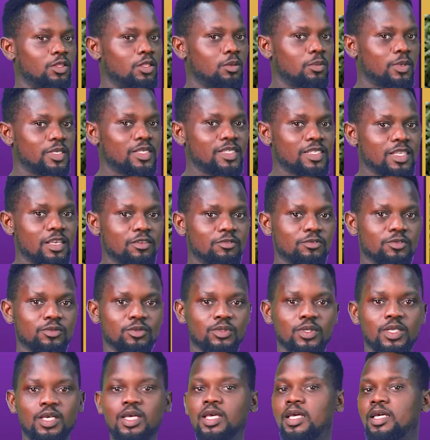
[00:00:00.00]
Number 7.
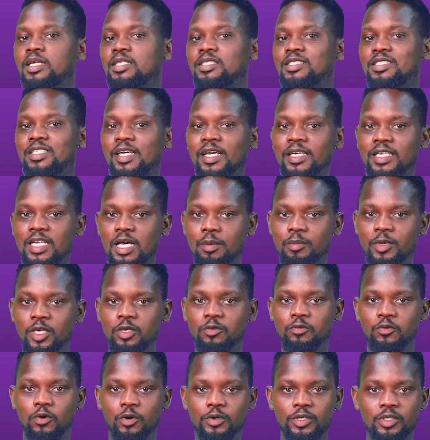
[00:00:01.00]

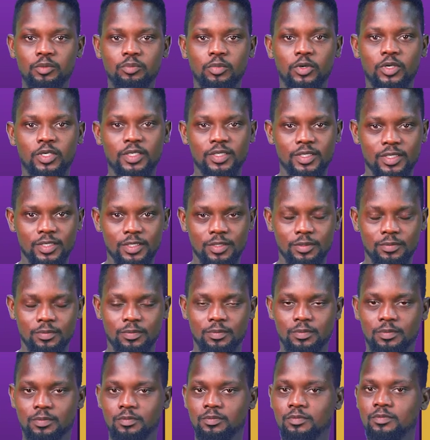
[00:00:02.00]
Dynamic foreign policy.
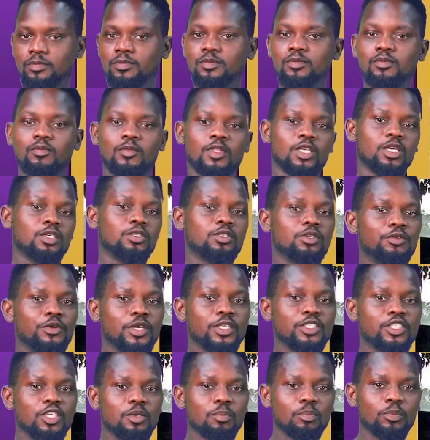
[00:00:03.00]
The
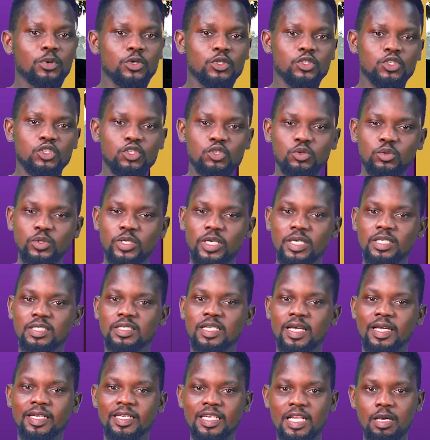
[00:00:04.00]
regime pursued a
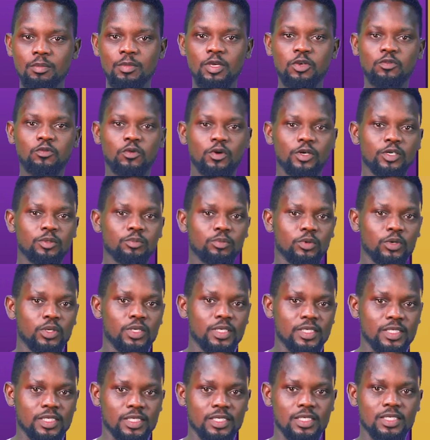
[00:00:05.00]
dynamic foreign
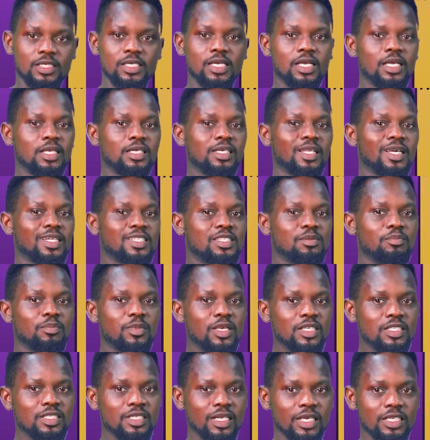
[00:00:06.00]
policy that
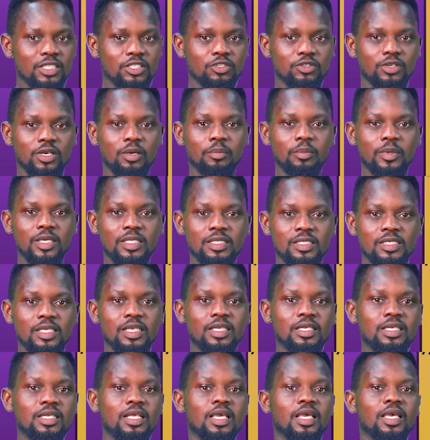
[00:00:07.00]
made Nigeria
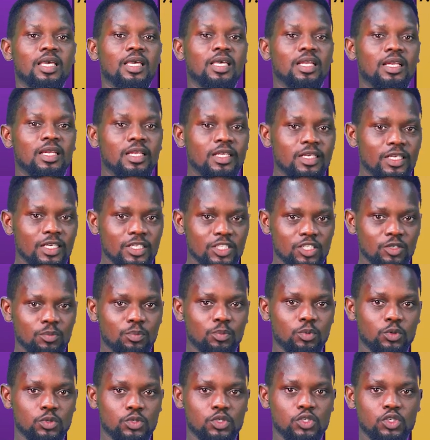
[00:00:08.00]
maintain a leadership
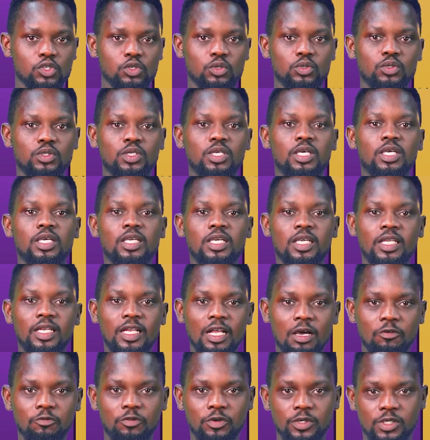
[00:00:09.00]
position
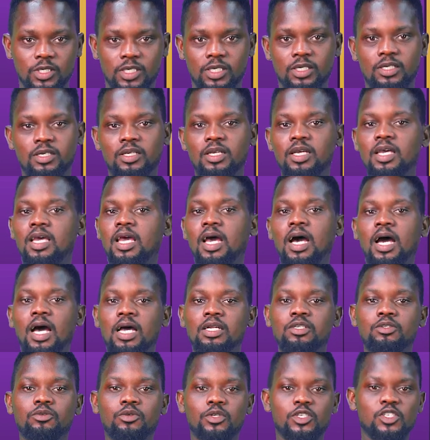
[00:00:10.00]
in Africa
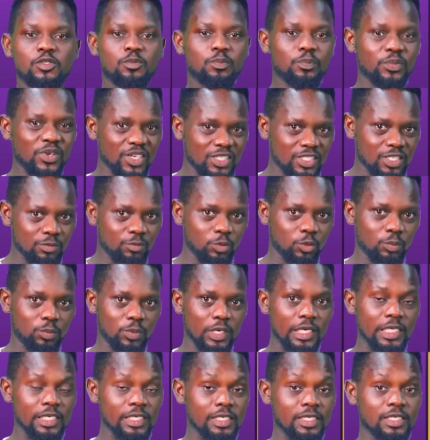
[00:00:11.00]
and a respectable
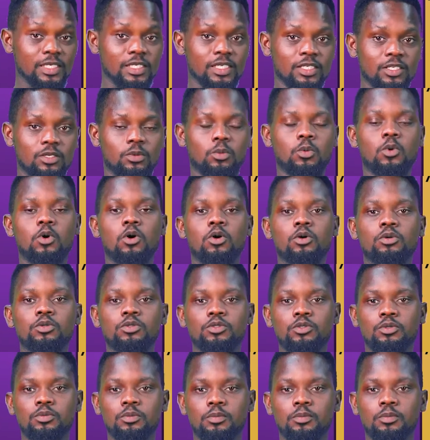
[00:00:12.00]
place in the world.